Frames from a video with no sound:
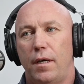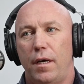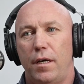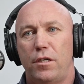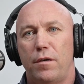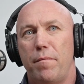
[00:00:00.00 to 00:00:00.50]

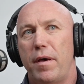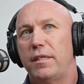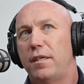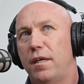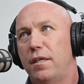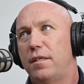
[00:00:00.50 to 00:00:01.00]

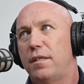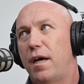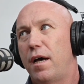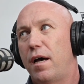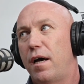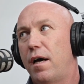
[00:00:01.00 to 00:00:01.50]
Intumescent is
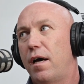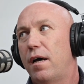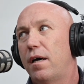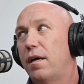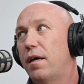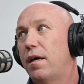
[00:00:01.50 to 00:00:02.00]

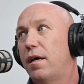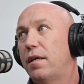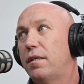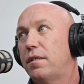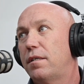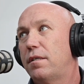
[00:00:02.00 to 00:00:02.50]

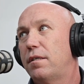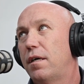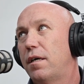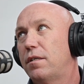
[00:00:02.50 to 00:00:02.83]
it's